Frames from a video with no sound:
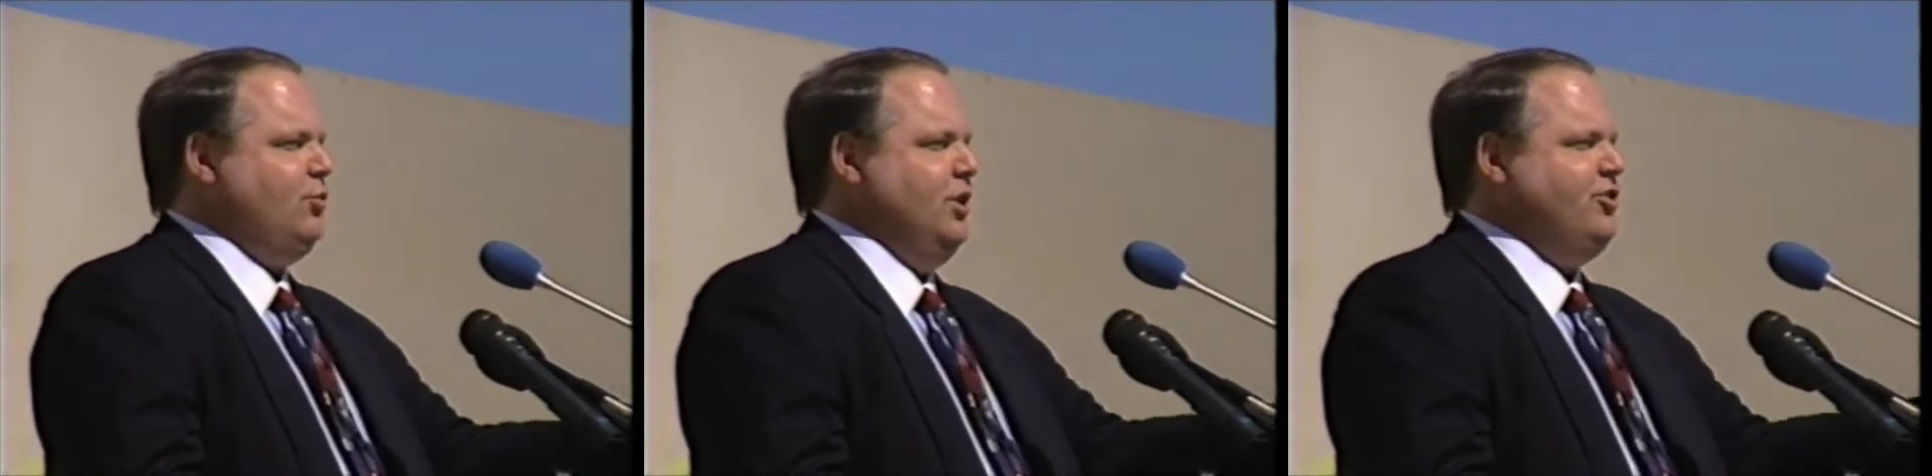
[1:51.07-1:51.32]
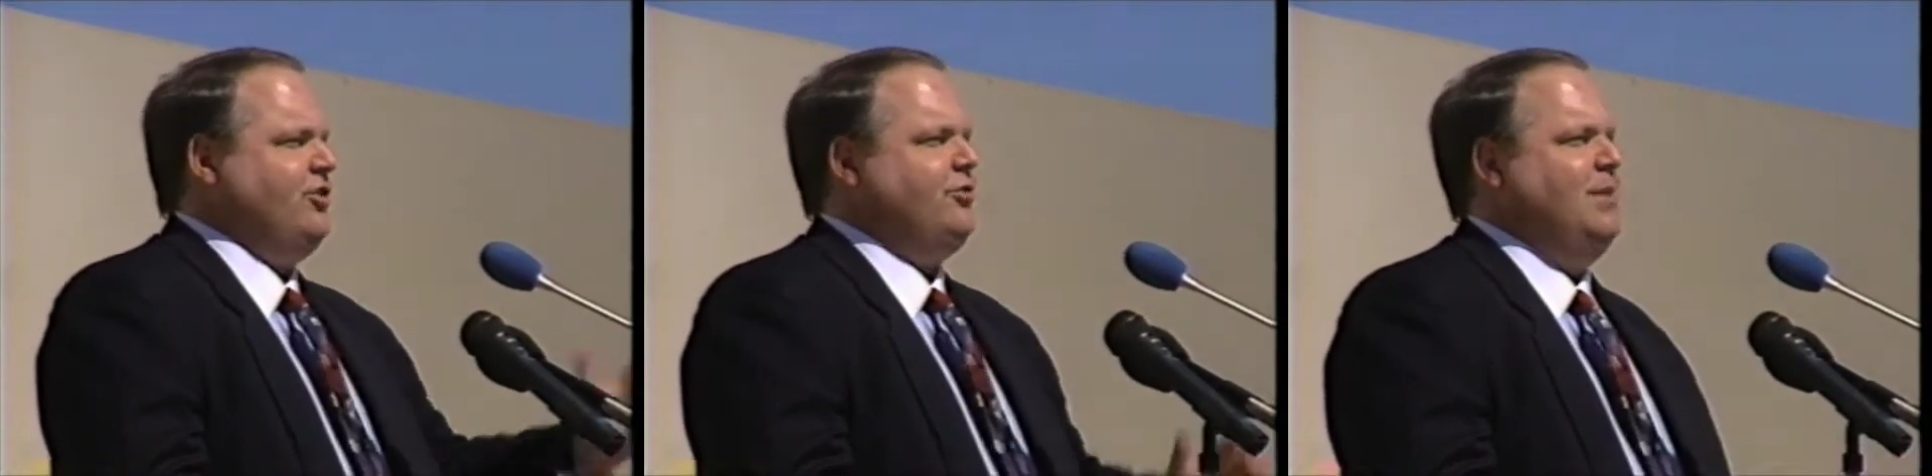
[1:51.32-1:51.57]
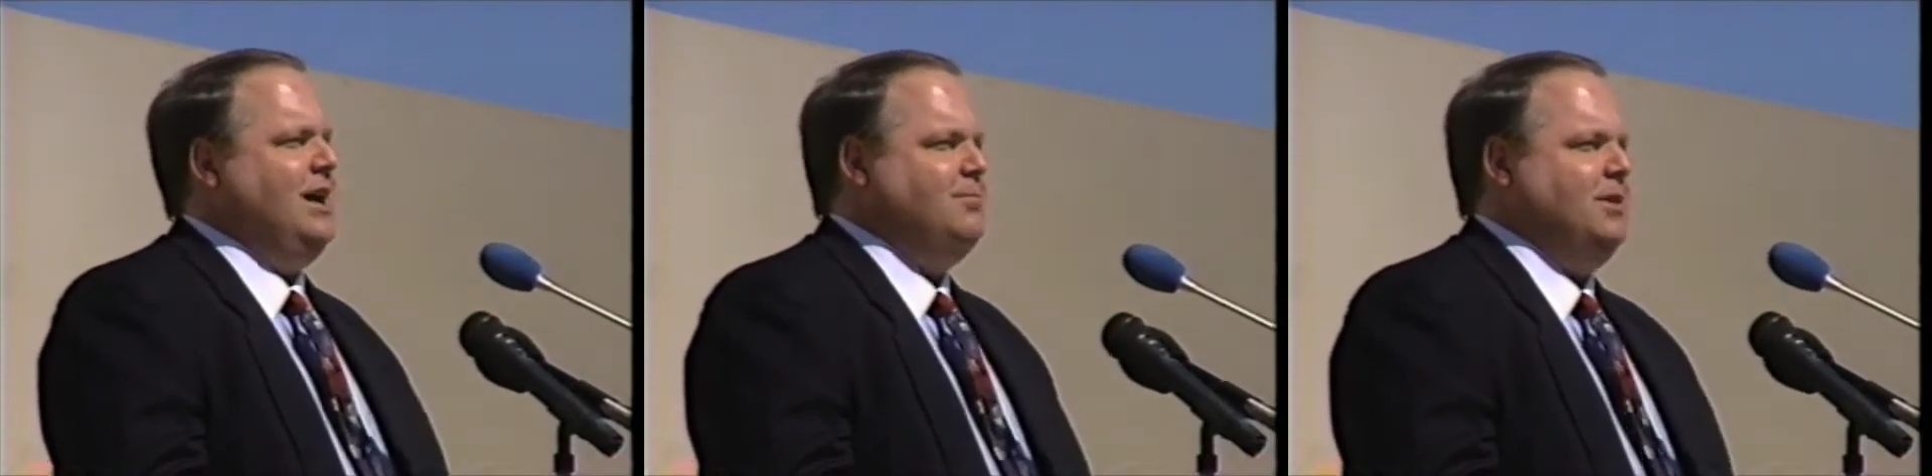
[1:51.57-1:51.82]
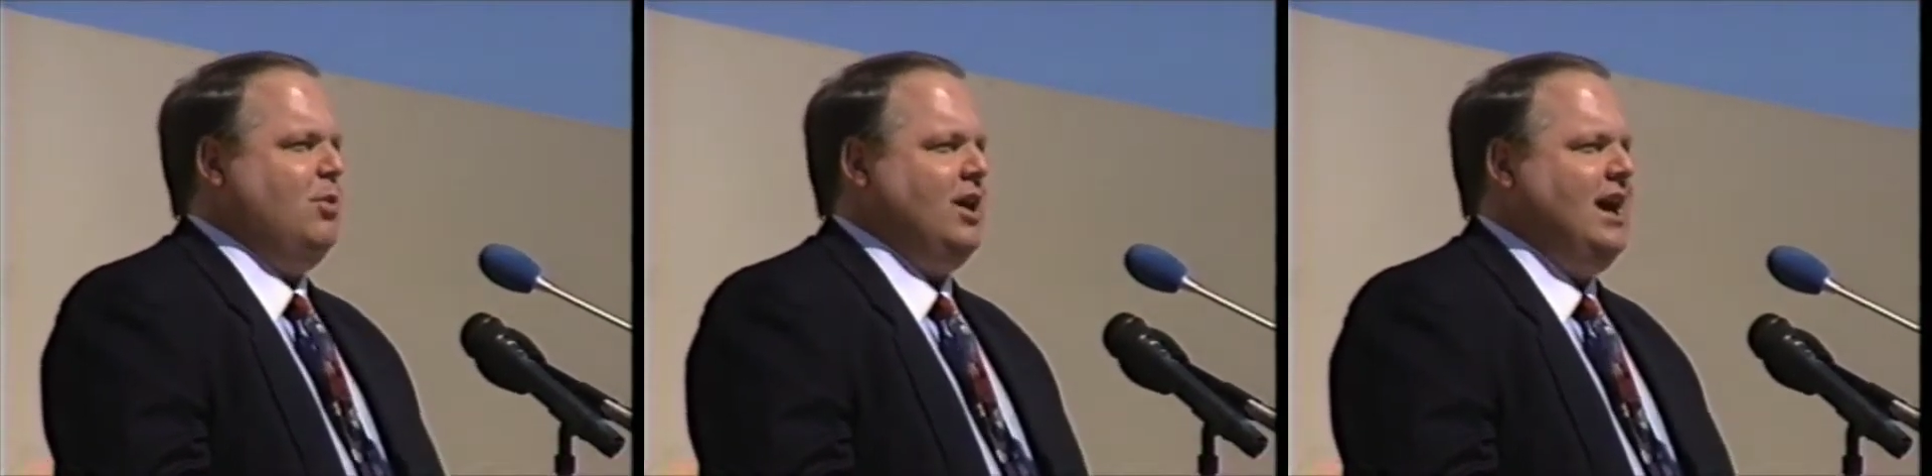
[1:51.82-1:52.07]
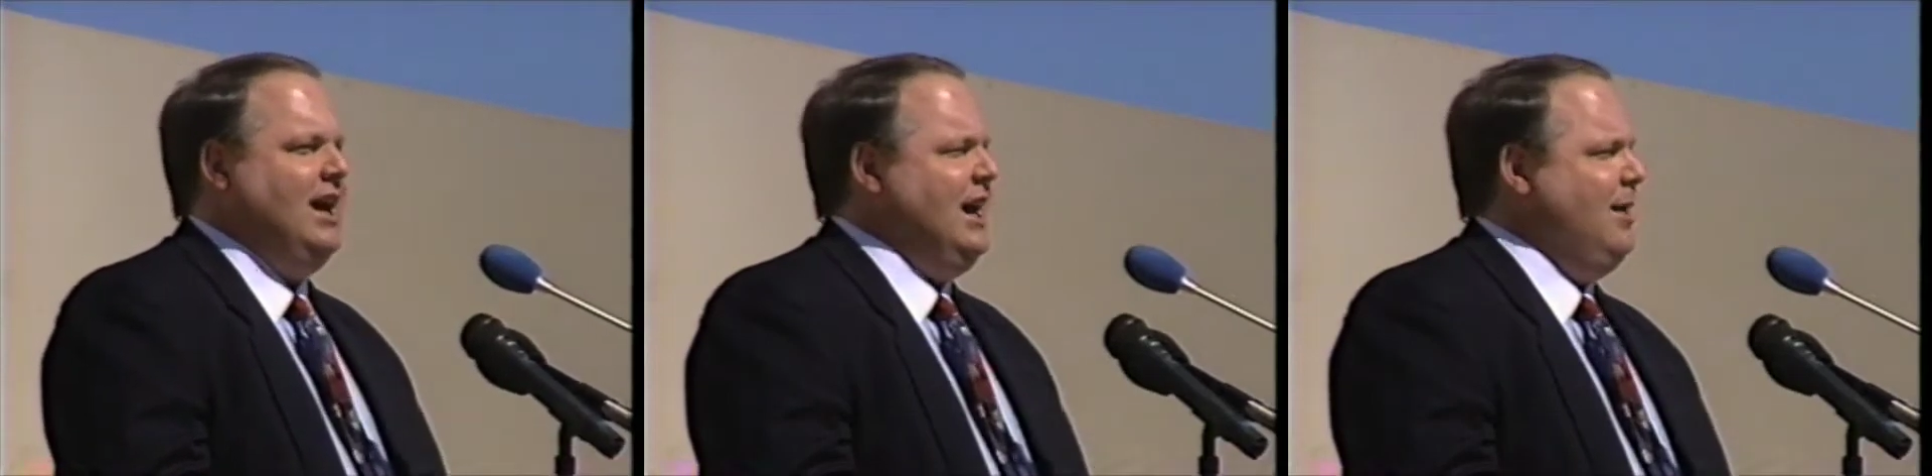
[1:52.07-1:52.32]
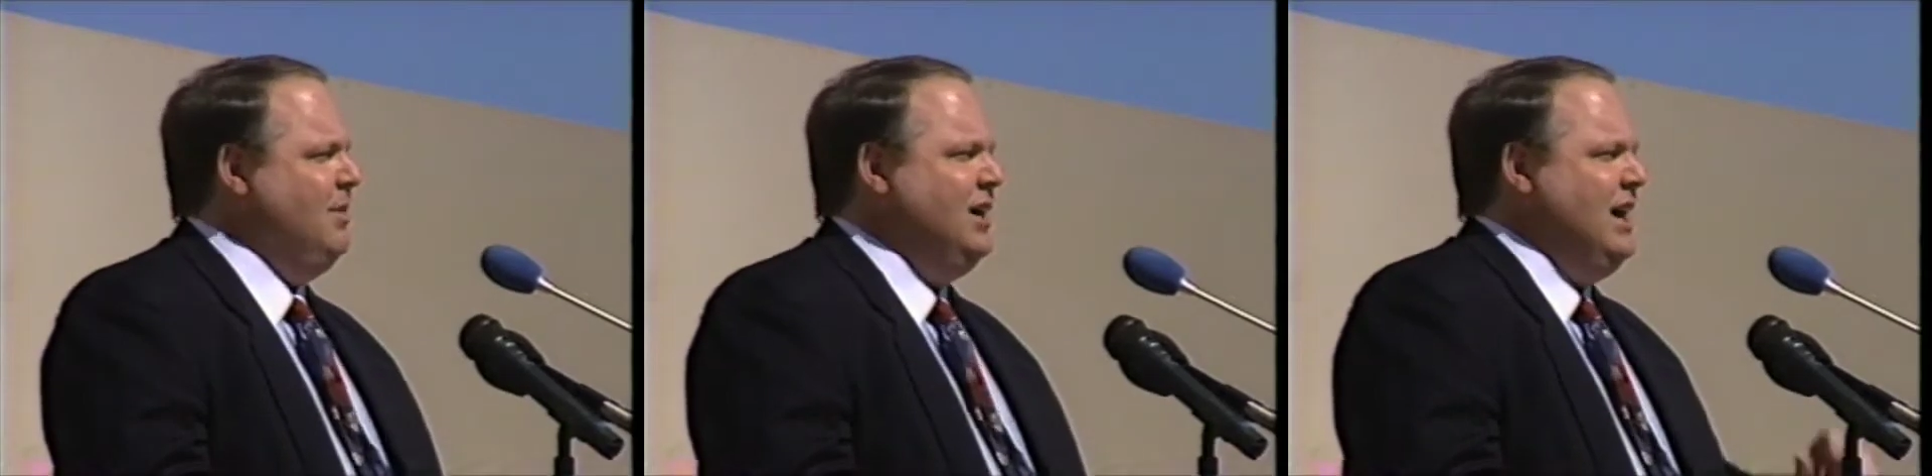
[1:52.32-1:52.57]
which has made me what I
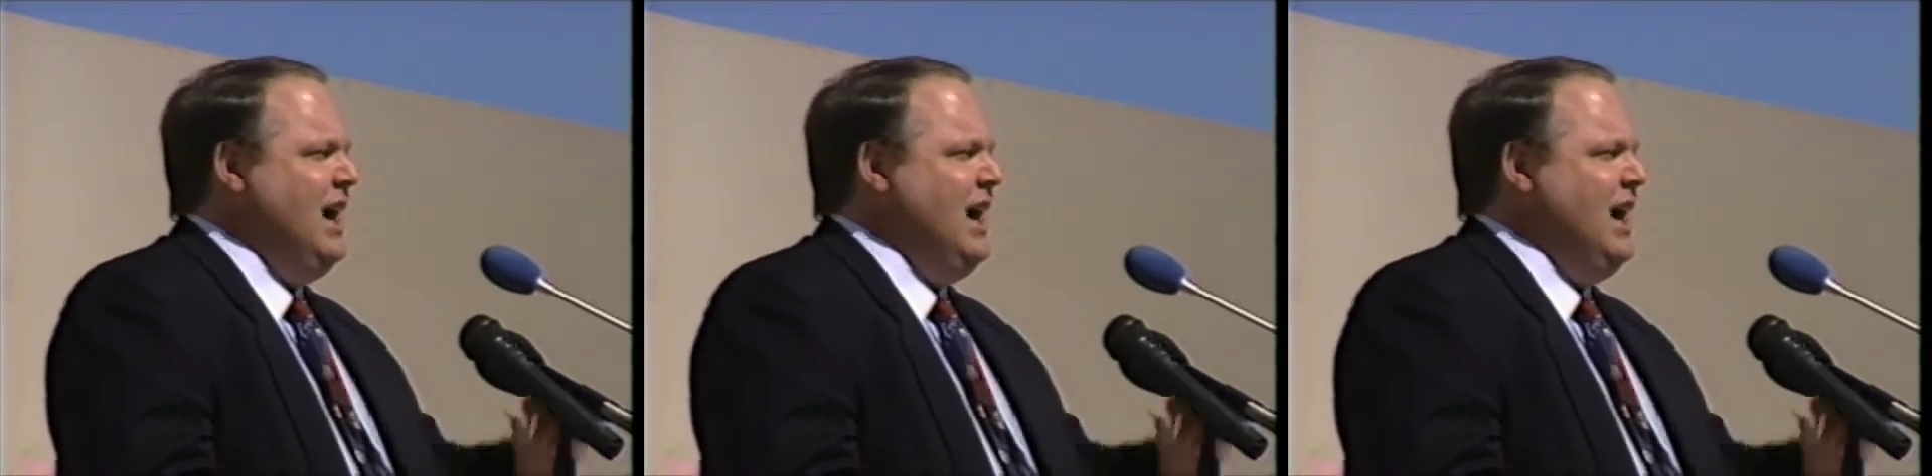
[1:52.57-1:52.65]
am.